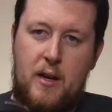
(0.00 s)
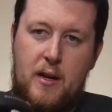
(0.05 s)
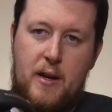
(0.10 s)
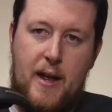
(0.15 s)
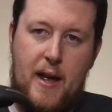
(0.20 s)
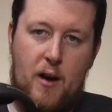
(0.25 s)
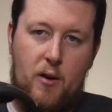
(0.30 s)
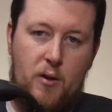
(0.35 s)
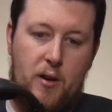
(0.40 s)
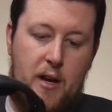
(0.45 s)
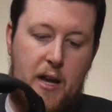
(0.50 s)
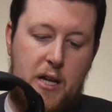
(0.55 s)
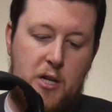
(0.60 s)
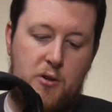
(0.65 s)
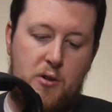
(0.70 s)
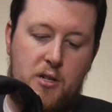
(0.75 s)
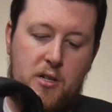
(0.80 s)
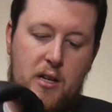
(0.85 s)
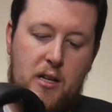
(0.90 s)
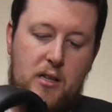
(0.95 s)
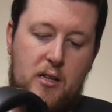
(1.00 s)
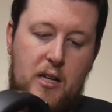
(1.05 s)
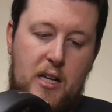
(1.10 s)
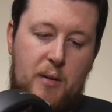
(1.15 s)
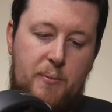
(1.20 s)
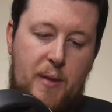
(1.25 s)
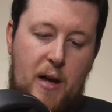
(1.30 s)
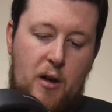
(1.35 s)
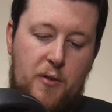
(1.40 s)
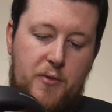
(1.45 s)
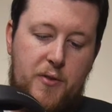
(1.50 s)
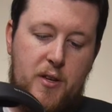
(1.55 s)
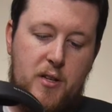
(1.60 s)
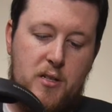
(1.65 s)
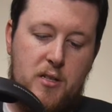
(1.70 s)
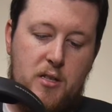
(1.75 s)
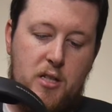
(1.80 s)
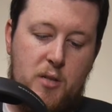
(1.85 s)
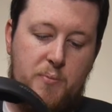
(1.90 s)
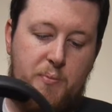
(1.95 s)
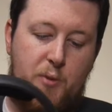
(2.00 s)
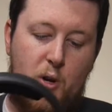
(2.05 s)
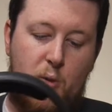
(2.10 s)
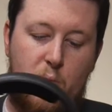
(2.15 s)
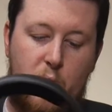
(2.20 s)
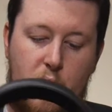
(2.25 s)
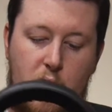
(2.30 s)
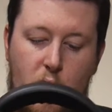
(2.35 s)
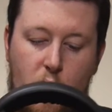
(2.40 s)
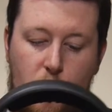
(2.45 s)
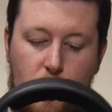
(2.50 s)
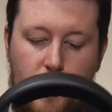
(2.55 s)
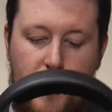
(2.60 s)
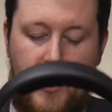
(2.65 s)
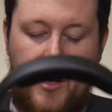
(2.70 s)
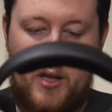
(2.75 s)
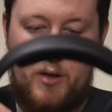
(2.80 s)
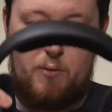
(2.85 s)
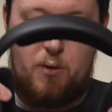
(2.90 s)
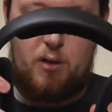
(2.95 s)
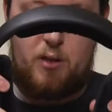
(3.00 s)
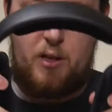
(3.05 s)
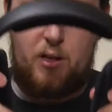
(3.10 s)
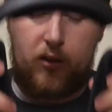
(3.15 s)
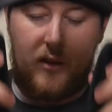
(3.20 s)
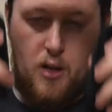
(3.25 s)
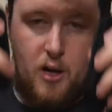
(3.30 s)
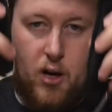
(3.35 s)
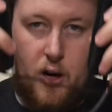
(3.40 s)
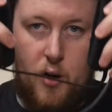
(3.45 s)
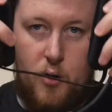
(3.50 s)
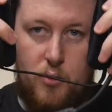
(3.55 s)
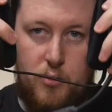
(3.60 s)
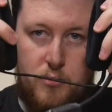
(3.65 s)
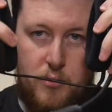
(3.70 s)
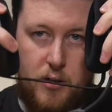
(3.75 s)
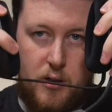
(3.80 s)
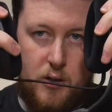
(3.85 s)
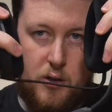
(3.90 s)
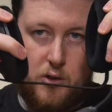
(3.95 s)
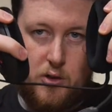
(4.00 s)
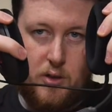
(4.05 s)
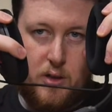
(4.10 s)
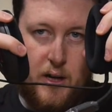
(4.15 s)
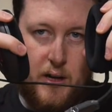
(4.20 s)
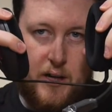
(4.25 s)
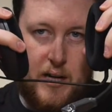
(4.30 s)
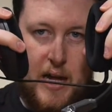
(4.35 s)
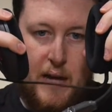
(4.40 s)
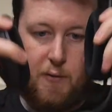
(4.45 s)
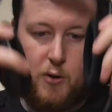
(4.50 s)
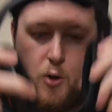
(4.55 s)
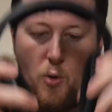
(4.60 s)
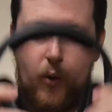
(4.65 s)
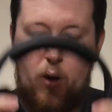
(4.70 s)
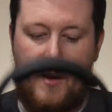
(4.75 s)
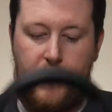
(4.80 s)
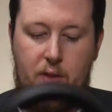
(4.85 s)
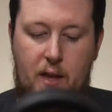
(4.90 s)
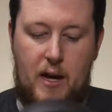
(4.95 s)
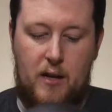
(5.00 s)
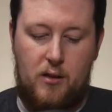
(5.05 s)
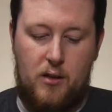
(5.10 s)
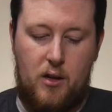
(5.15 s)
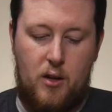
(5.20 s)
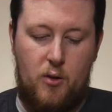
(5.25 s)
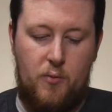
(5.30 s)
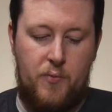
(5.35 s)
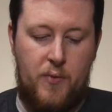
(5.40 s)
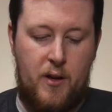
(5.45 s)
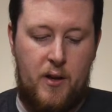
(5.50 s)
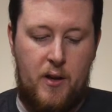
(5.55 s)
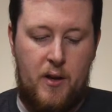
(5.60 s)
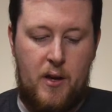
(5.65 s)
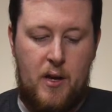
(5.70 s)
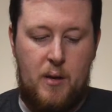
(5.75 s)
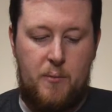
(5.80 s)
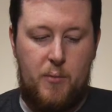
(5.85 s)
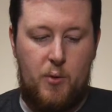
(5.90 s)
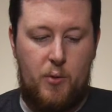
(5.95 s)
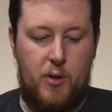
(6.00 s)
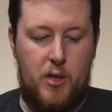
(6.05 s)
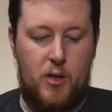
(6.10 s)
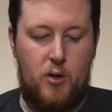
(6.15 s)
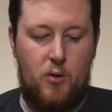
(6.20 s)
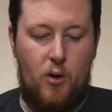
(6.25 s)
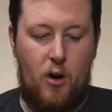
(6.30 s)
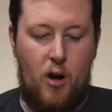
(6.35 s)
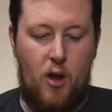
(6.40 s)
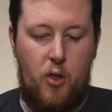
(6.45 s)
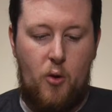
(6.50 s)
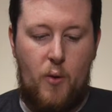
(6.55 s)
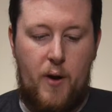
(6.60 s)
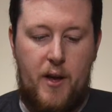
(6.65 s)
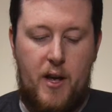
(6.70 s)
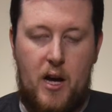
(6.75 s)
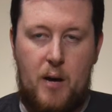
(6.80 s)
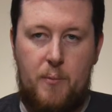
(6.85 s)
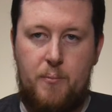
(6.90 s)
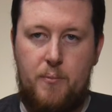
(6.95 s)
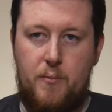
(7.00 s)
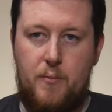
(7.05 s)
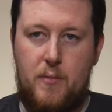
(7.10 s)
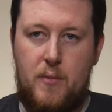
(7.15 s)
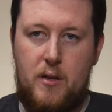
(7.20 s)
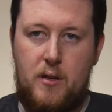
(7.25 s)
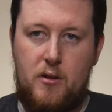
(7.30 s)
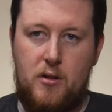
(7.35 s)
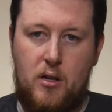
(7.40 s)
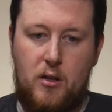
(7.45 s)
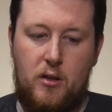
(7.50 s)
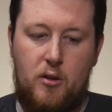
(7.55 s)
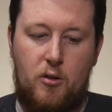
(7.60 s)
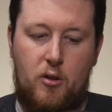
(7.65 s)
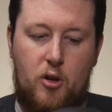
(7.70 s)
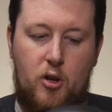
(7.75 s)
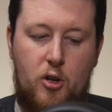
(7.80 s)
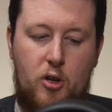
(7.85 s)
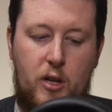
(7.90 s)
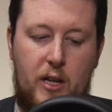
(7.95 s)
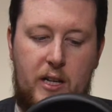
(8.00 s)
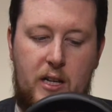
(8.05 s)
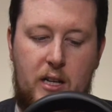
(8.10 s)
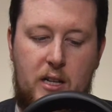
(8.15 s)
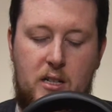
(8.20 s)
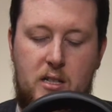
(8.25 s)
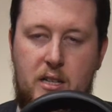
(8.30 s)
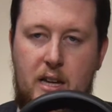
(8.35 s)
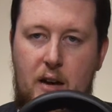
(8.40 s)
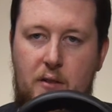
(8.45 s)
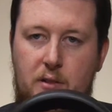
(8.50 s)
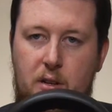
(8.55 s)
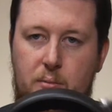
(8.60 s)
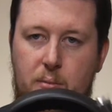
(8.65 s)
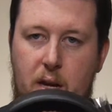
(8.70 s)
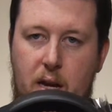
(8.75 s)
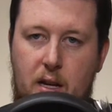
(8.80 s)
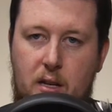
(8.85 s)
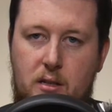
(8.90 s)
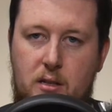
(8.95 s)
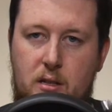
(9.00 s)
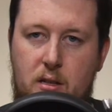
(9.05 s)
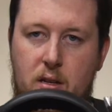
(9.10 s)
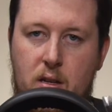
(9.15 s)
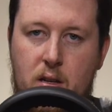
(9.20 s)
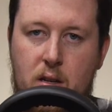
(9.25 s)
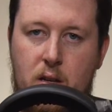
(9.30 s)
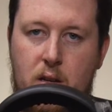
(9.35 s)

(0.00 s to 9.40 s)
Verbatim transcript: Now, interesting thing about this, this boom will go really, really low. You're usually not gonna have it quite that low. But when you go all the way up, there's a little clicking sound it makes.